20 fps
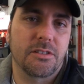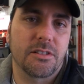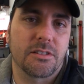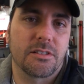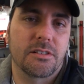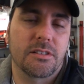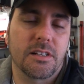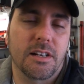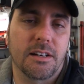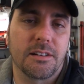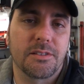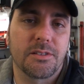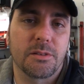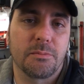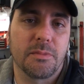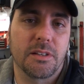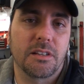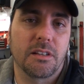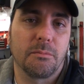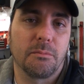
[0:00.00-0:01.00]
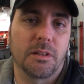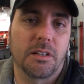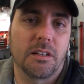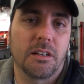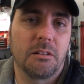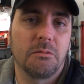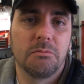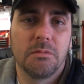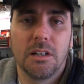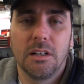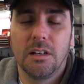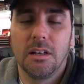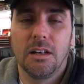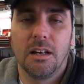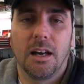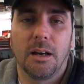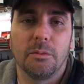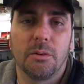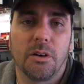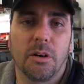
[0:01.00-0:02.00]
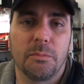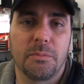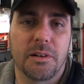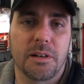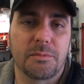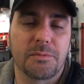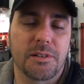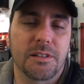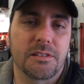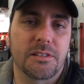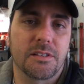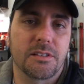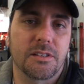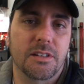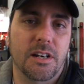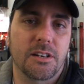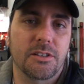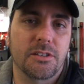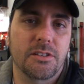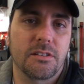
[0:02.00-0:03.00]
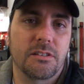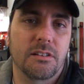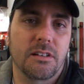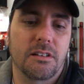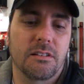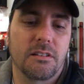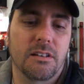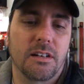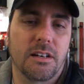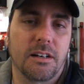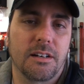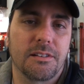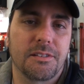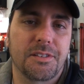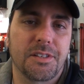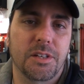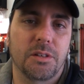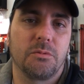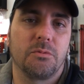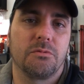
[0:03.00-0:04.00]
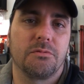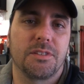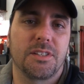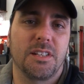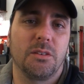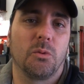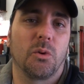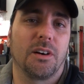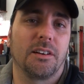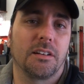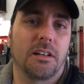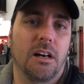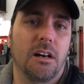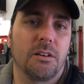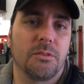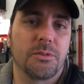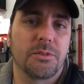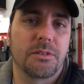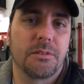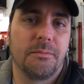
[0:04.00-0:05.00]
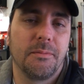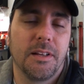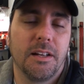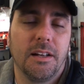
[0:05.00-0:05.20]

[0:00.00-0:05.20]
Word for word: just uh, submit them below and we'll open up this discussion and uh, see, see where it goes.